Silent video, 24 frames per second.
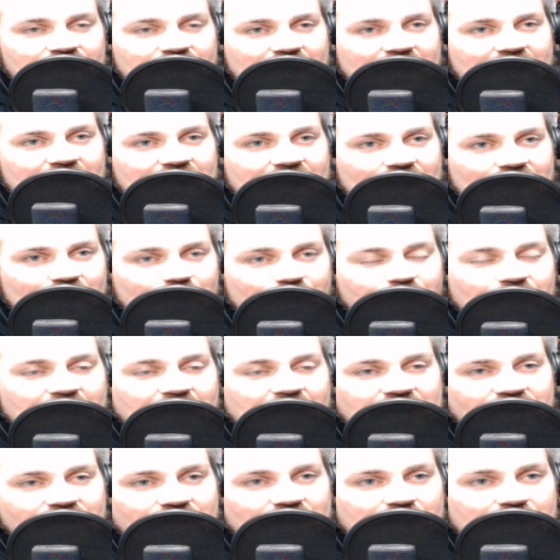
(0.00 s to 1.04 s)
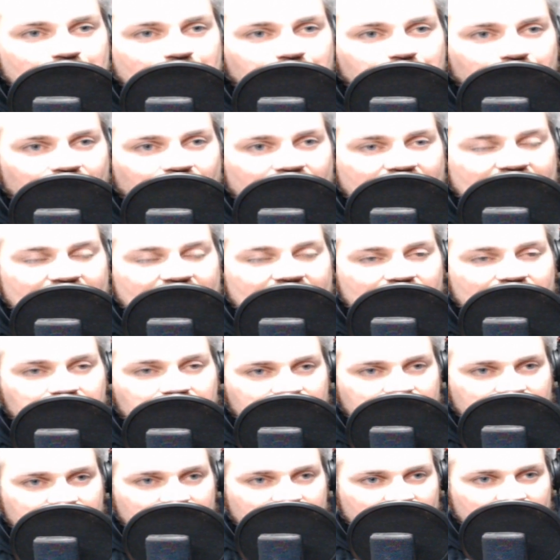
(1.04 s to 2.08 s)
and the fact that they play
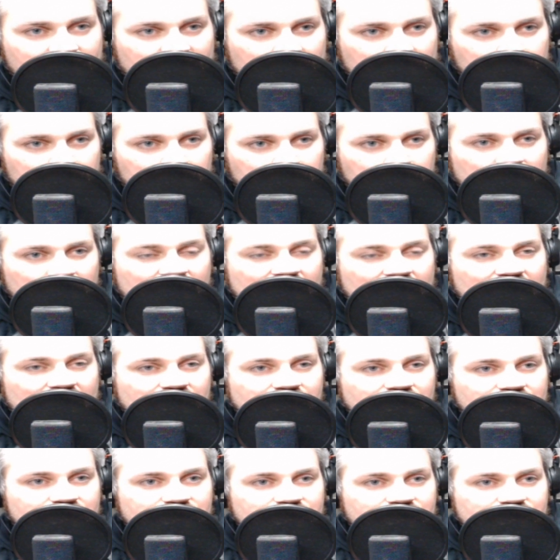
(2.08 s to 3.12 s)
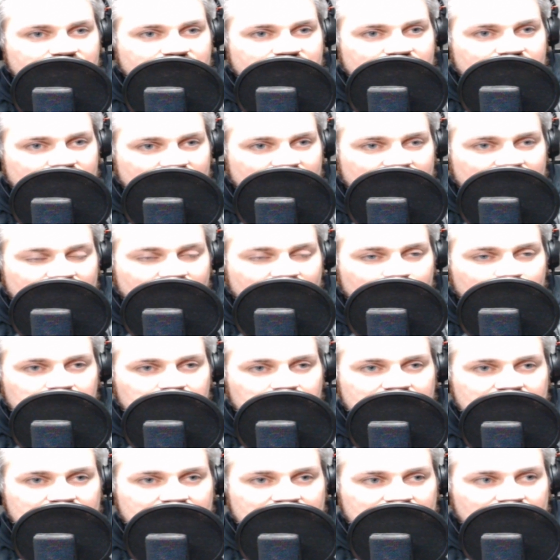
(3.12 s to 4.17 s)
out the men to either
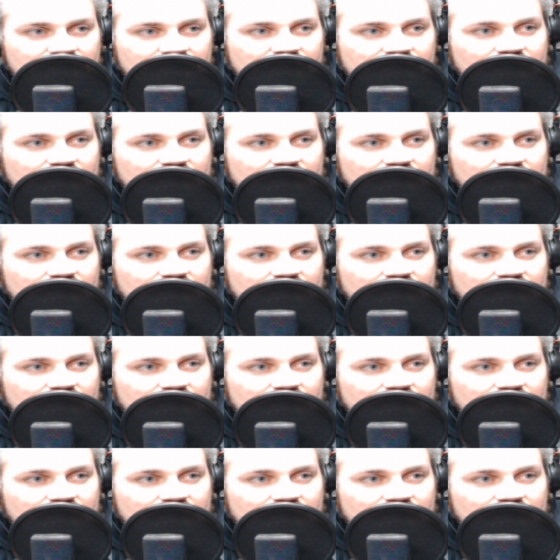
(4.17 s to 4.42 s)
be